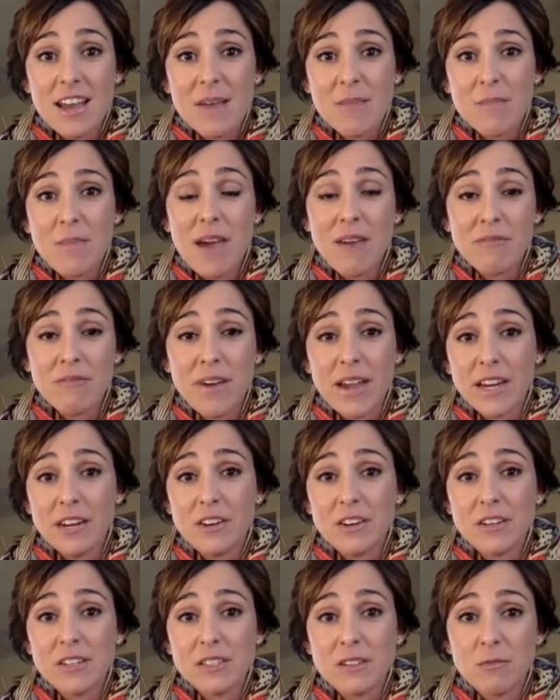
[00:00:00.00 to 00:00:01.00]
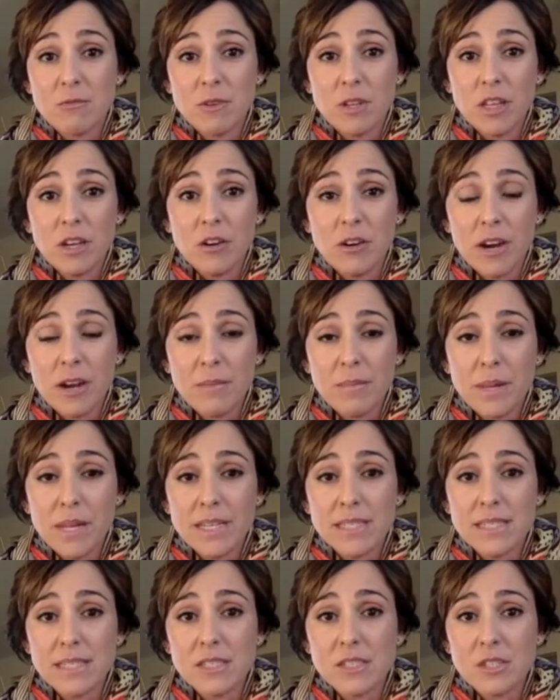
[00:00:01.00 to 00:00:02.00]
Pet Finder is a really great
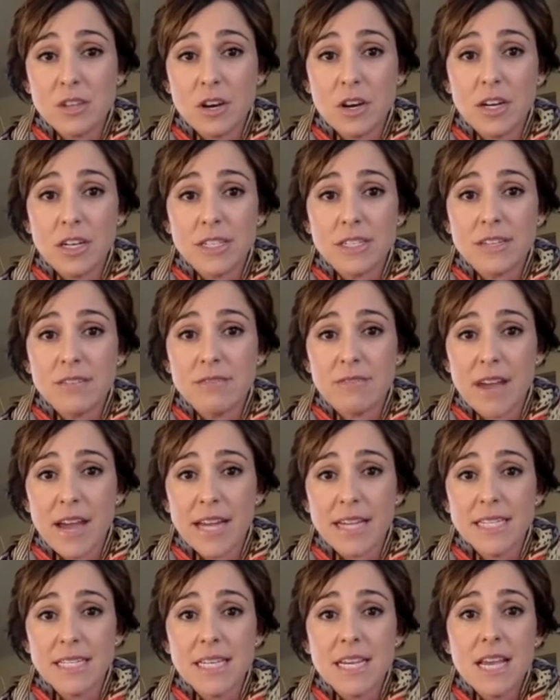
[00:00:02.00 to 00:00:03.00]
place to start to find